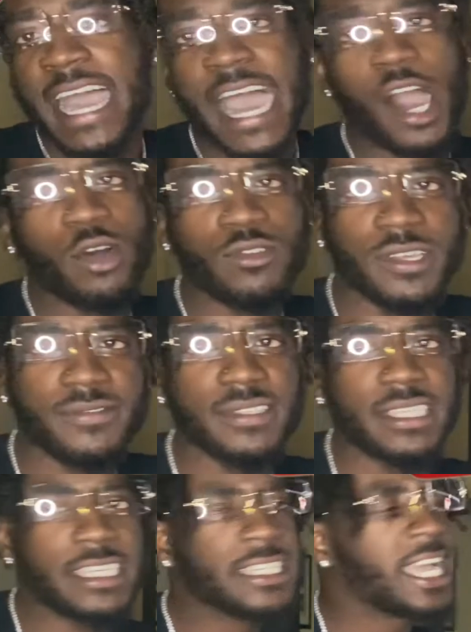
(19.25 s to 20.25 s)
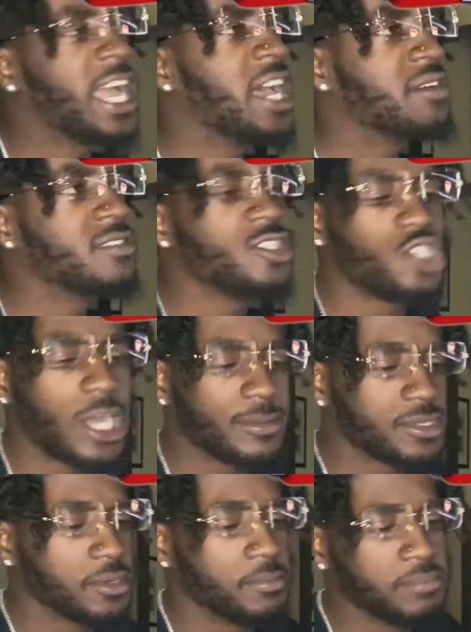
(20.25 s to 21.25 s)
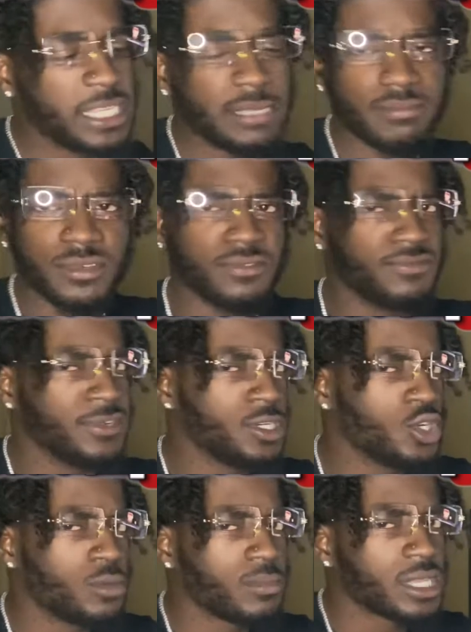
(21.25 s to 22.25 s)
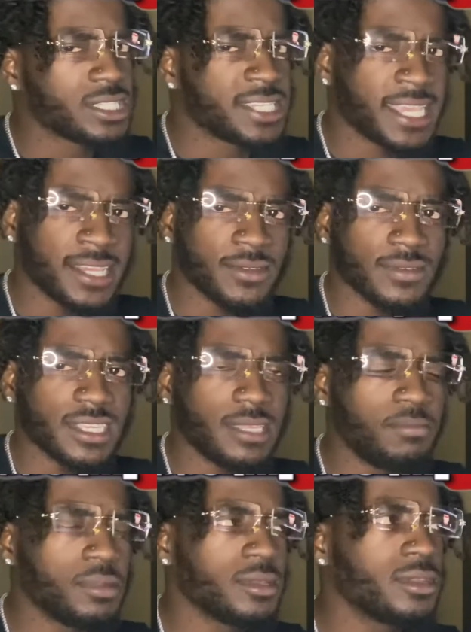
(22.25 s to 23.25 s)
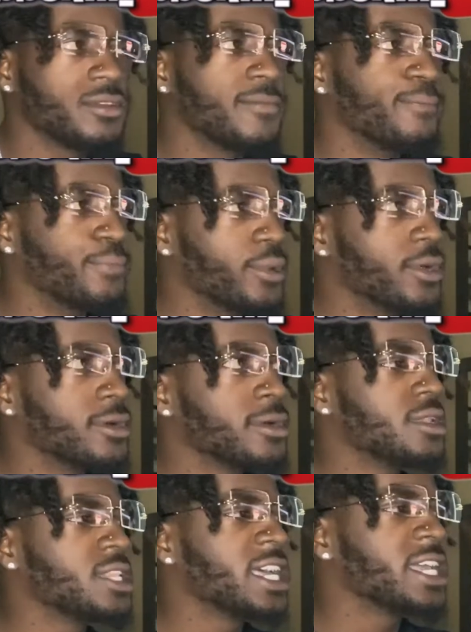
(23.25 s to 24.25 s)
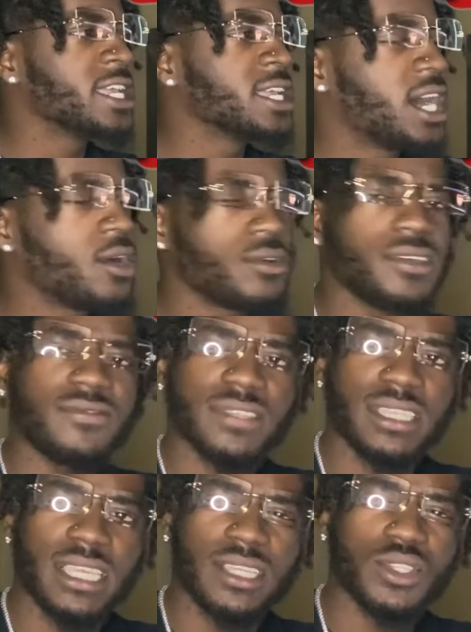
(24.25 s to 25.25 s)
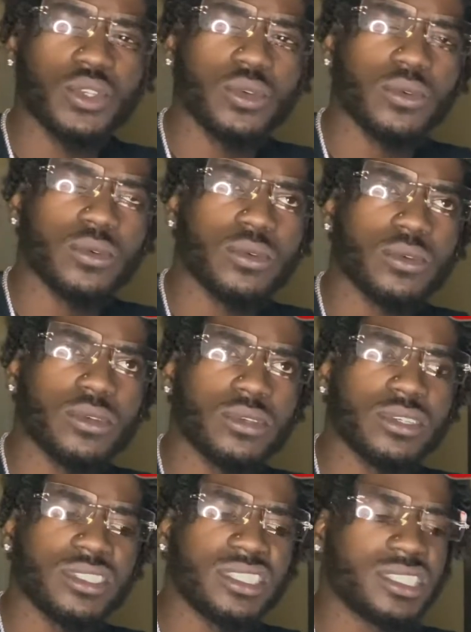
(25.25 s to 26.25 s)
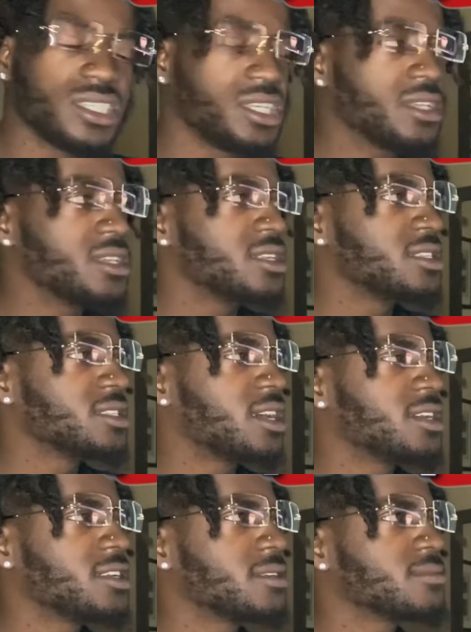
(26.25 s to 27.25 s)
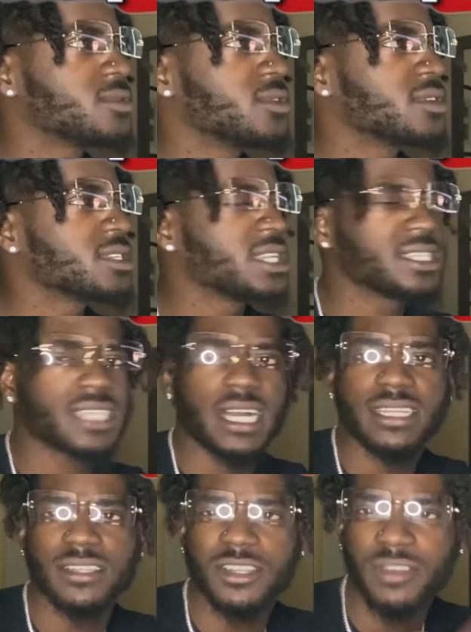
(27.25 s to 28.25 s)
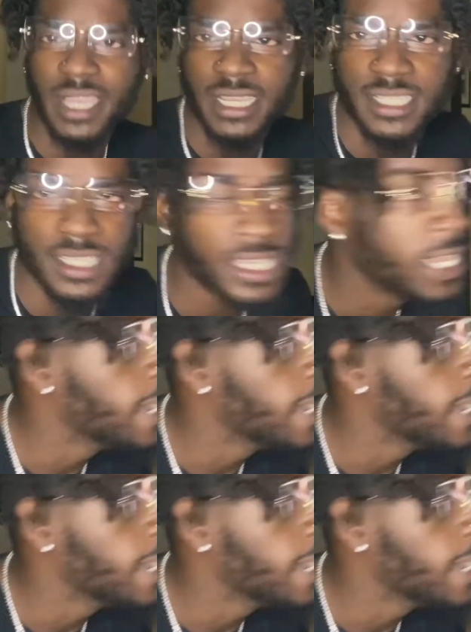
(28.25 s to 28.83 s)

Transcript: I don't even think I ever dropped a Meek Mill video on my channel. Keep it in the book. Like, I don't even think so. Shit, now that I'm talking, that's kind of crazy.